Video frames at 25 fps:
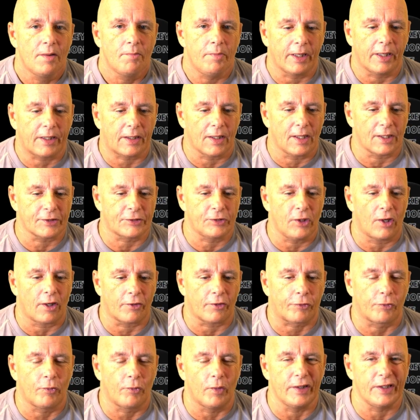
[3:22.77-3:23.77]
because they
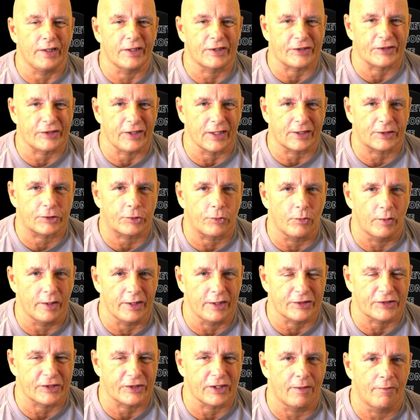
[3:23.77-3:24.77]
are 26,
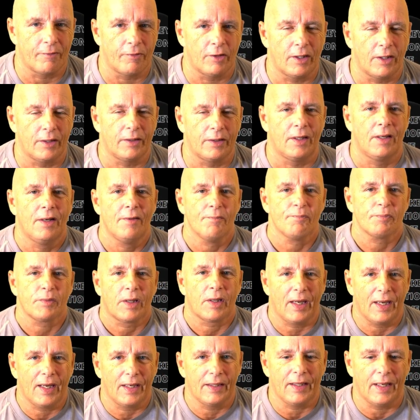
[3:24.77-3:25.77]
27
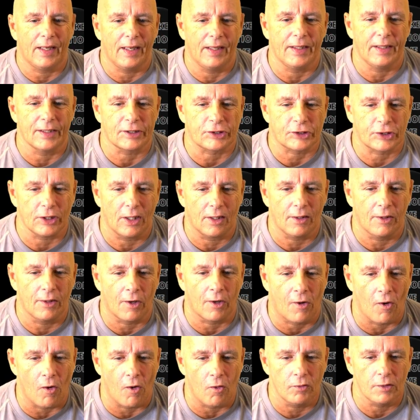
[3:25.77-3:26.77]
in NHL. The
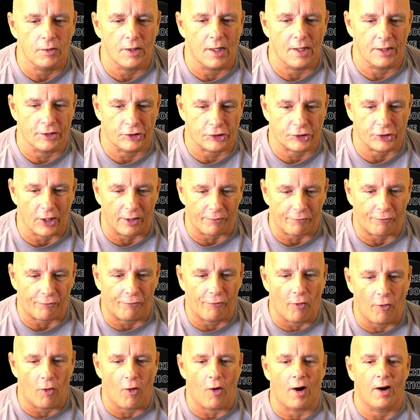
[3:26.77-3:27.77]
goal shot
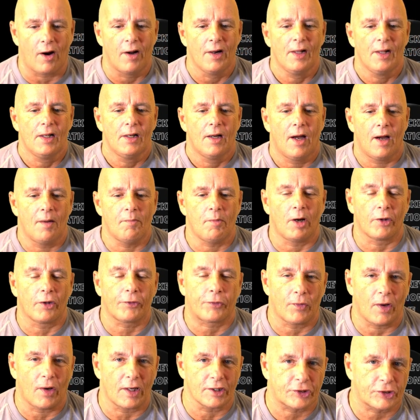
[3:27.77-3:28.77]
for
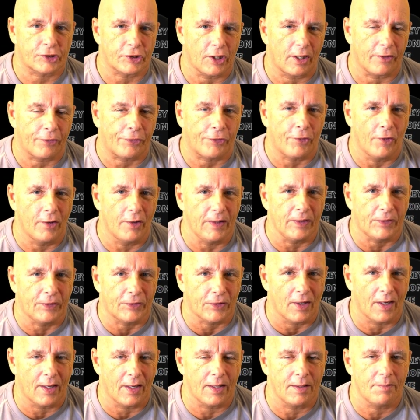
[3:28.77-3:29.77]
Montreal shot 30
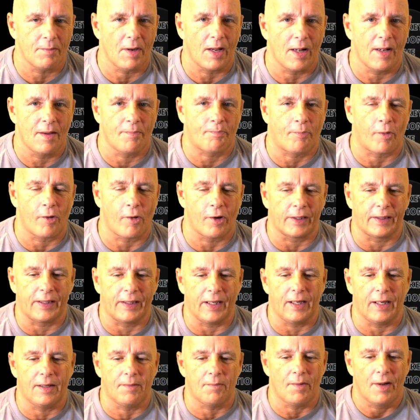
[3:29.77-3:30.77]
times per
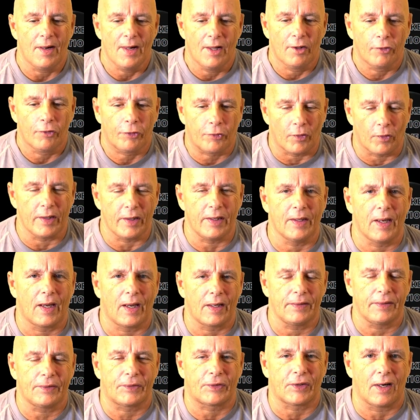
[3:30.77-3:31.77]
game,
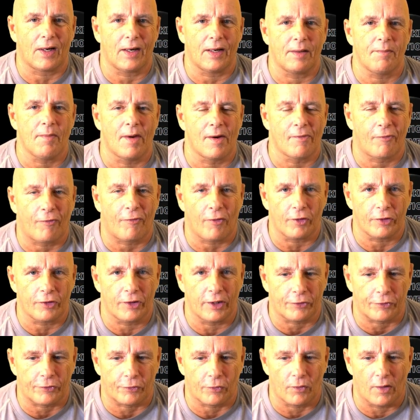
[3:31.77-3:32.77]
29 times for
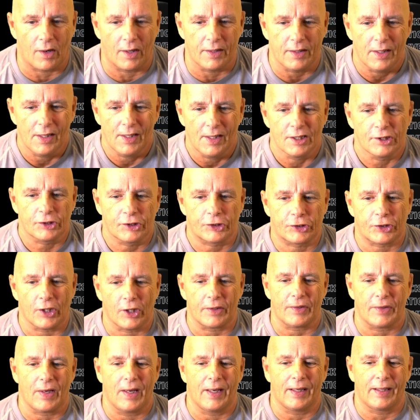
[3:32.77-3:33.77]
Detroit.
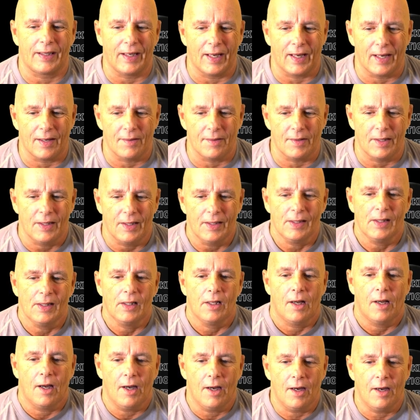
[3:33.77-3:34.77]
Shot again,
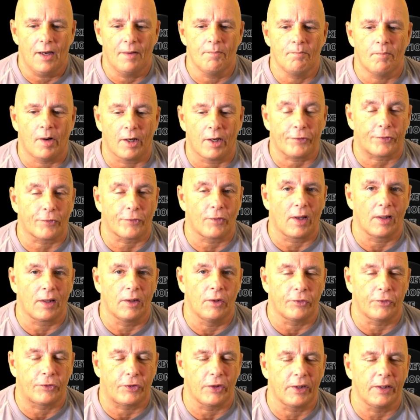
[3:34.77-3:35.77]
Montreal
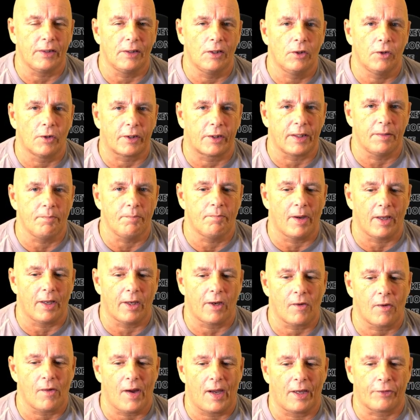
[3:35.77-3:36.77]
looking
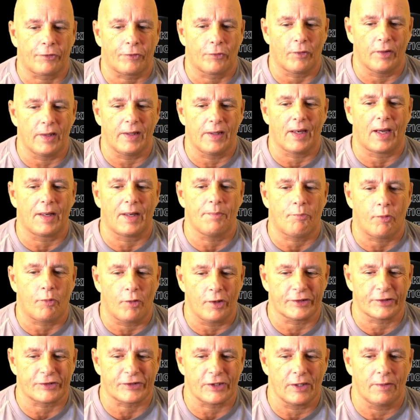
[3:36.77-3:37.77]
better at
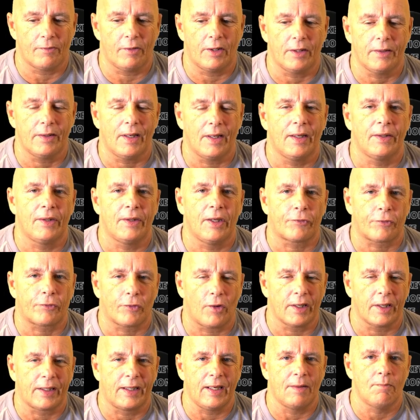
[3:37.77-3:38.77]
29.7, and
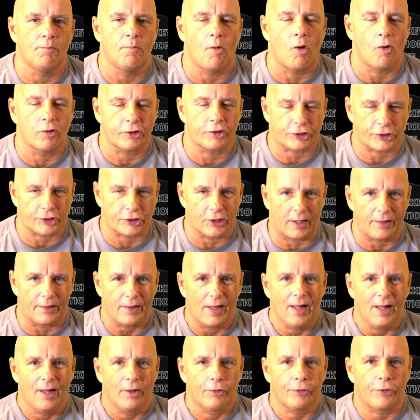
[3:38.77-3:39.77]
Detroit gave more shot,
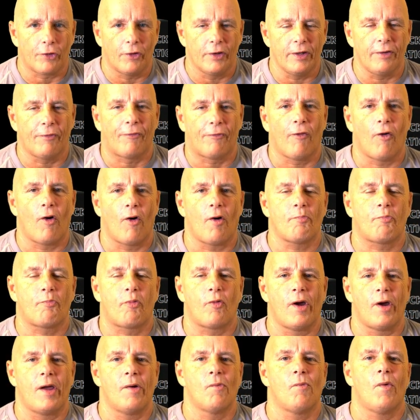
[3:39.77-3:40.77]

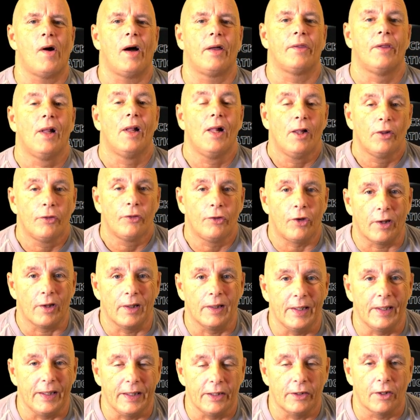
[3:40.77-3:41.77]
34.1. The
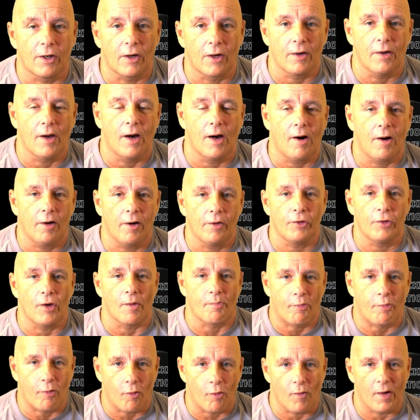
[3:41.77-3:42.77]
leader on the
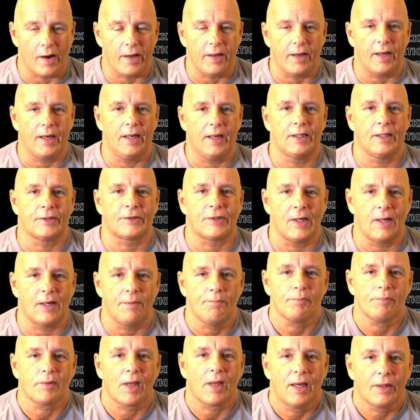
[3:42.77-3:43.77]
point is
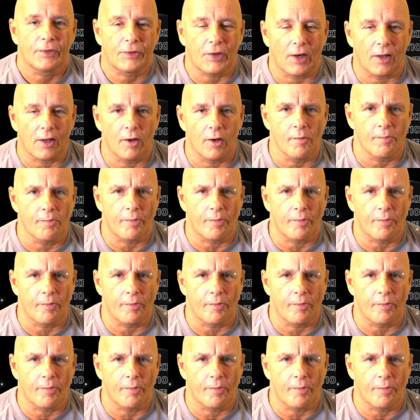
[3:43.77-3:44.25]
Tyler